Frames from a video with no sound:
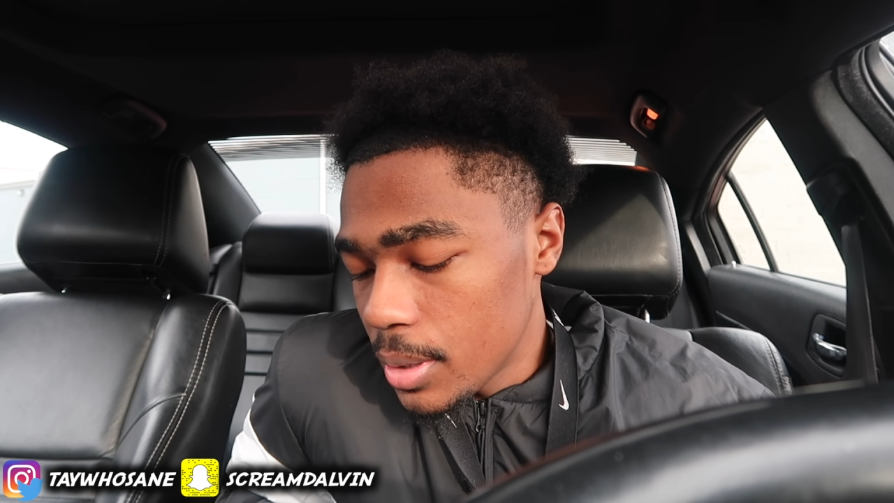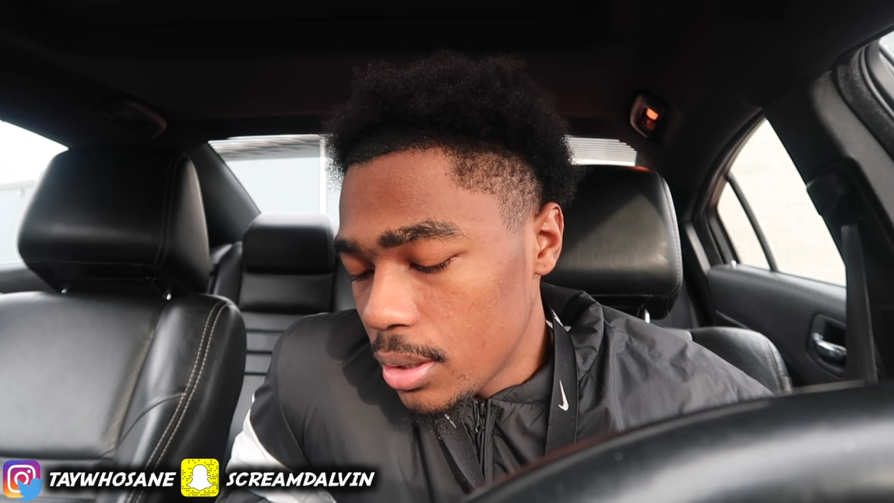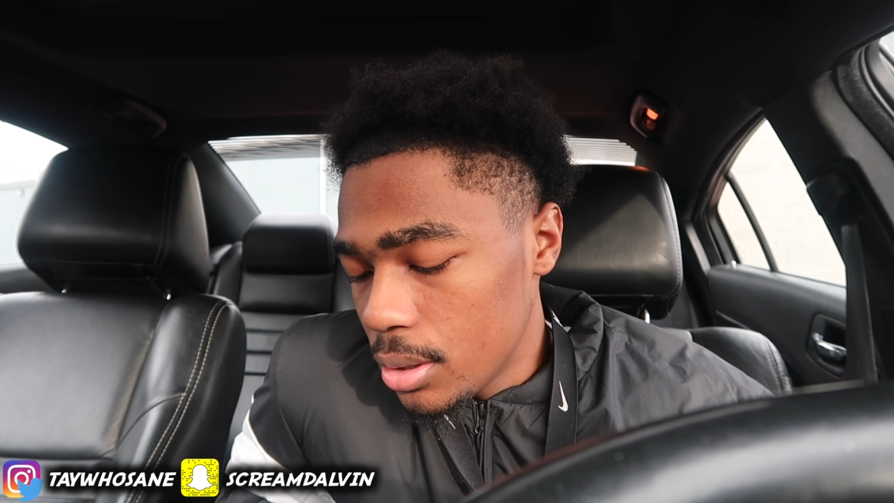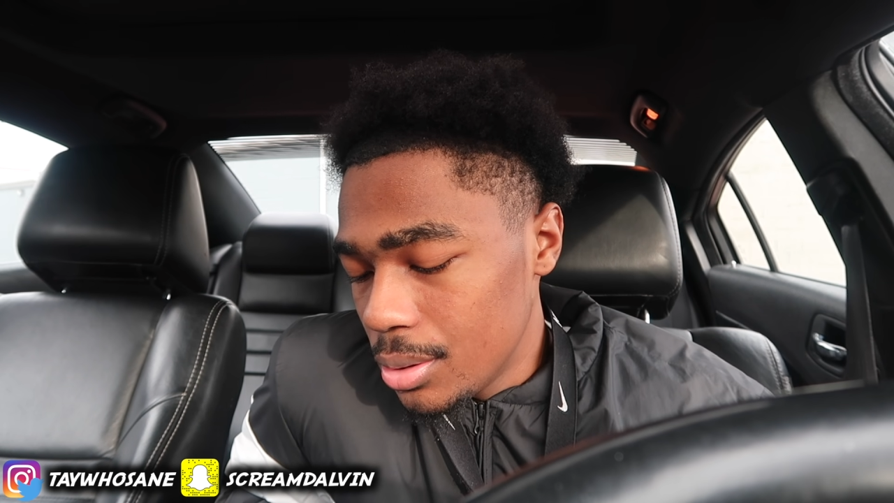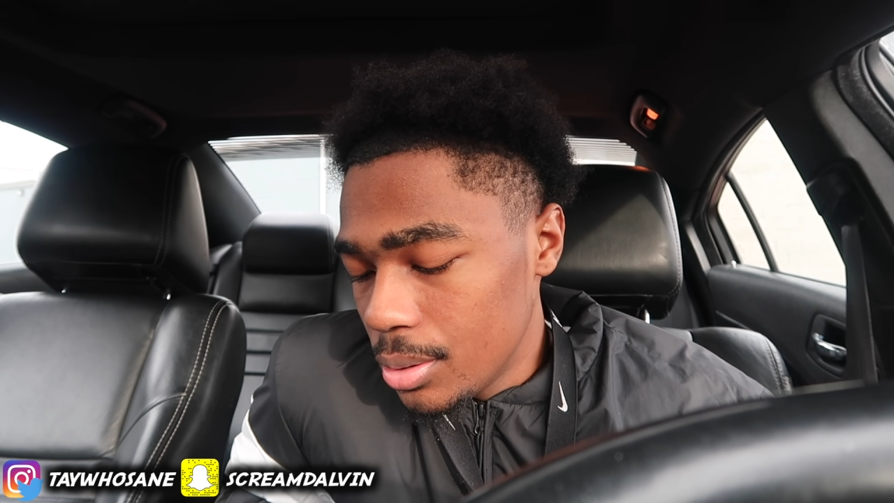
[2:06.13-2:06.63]

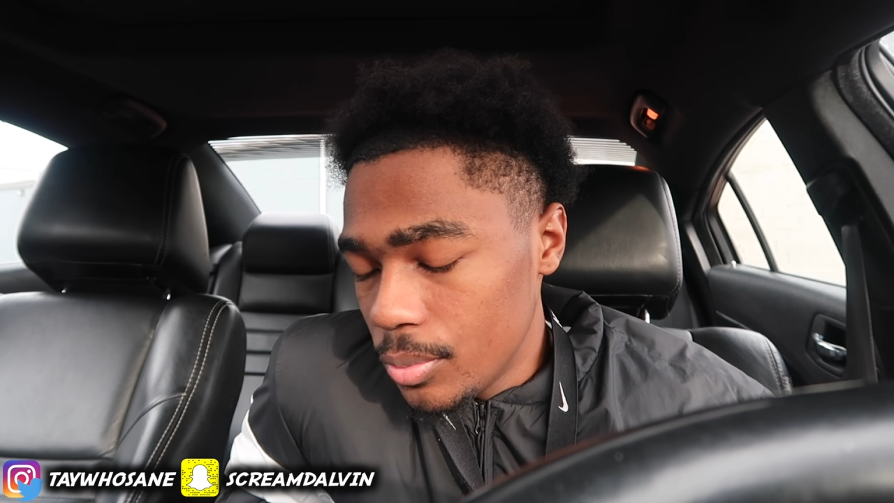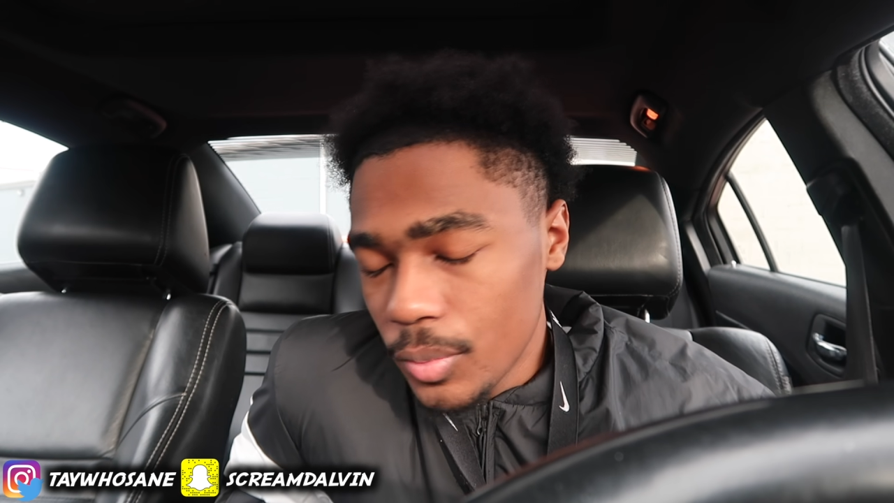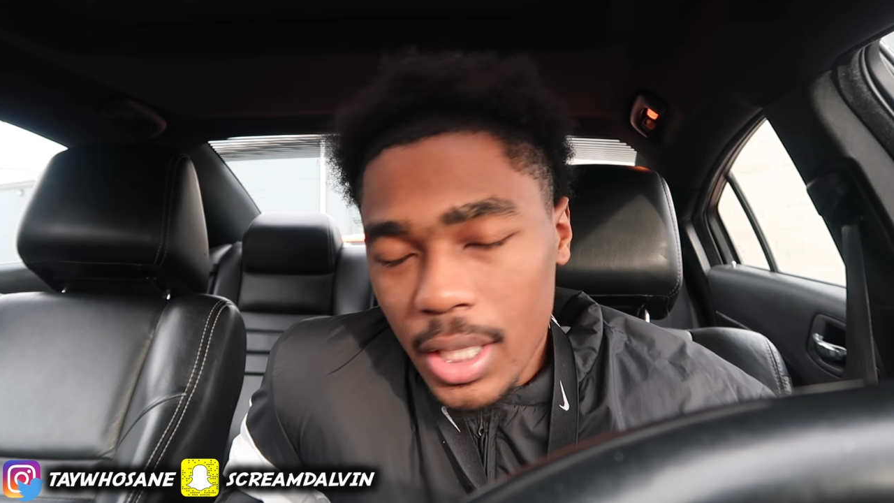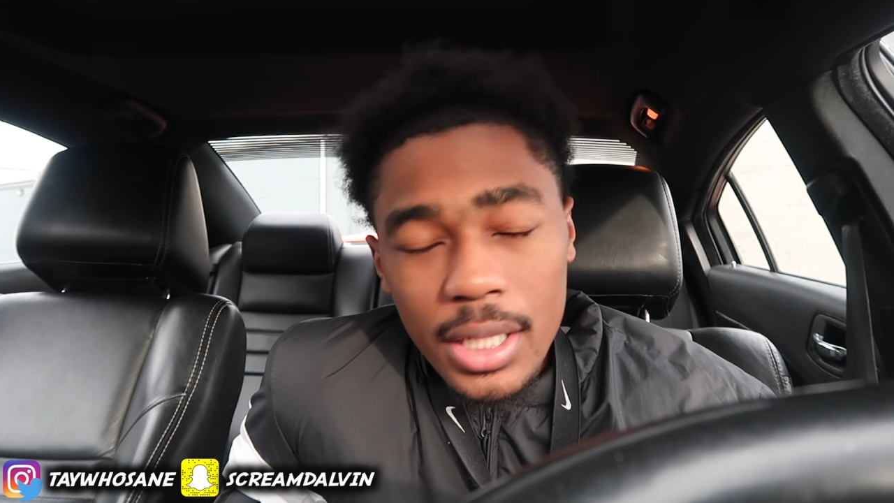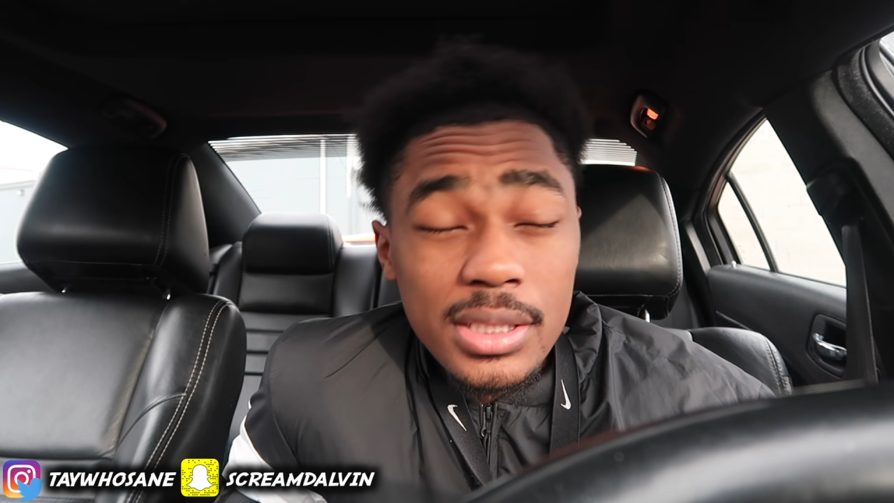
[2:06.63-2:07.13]
man,
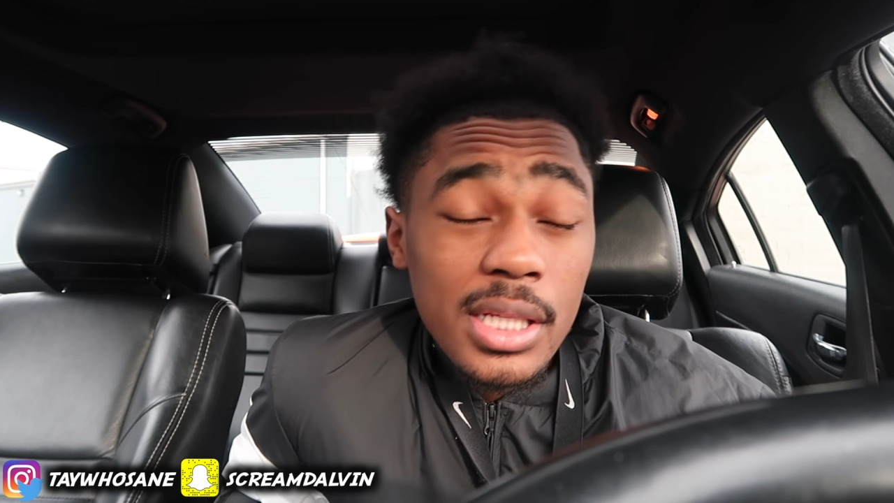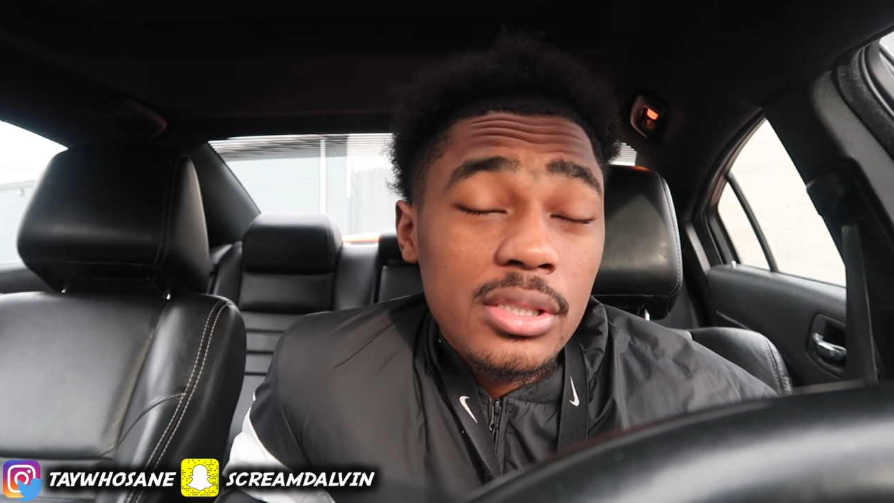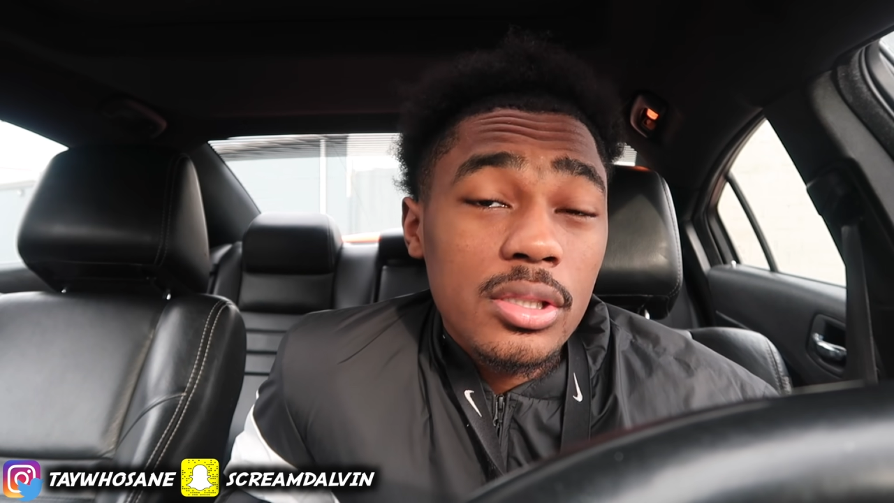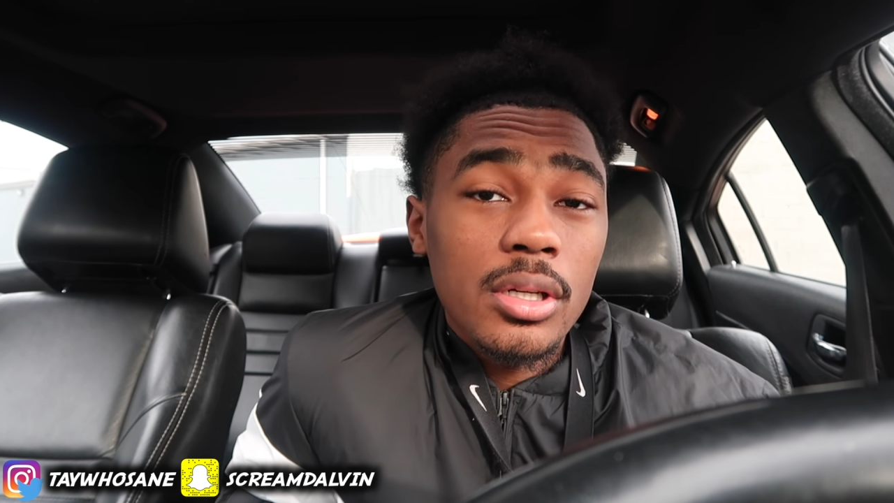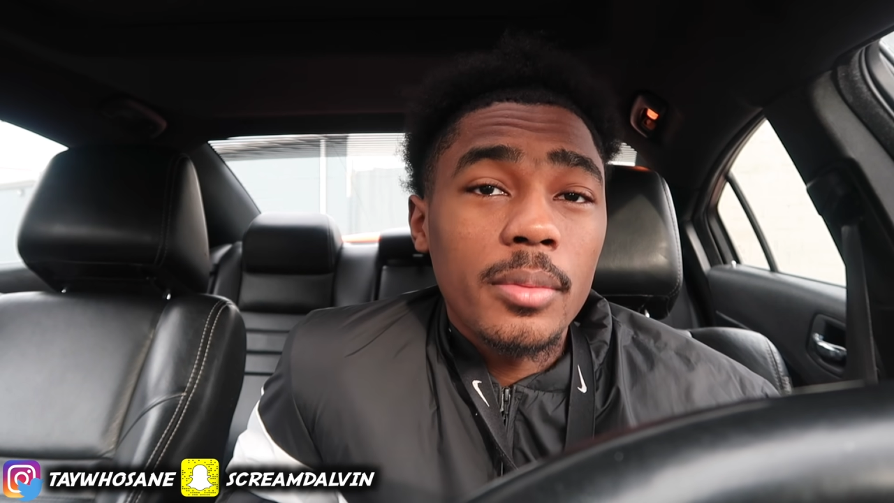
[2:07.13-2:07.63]
we gotta stay
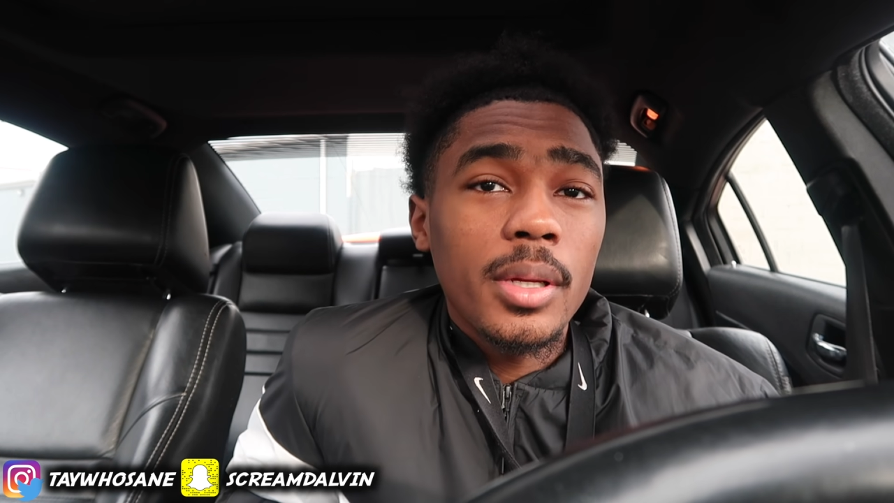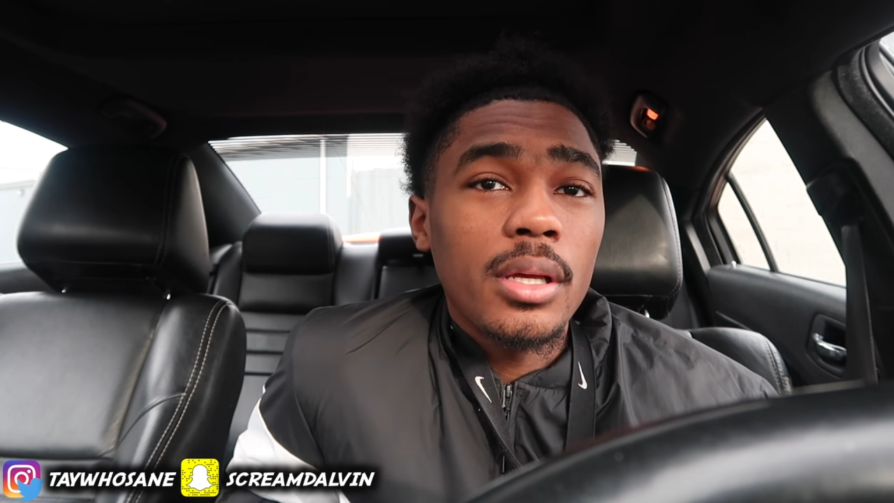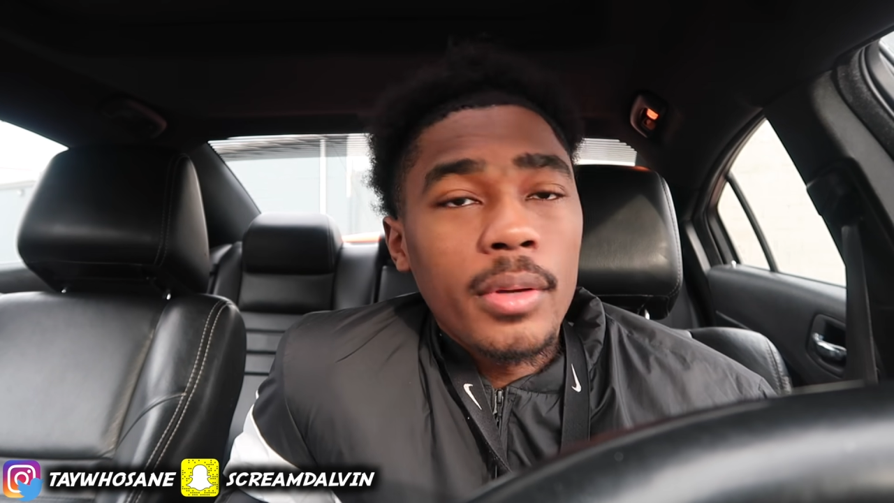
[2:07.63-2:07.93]
strong, man.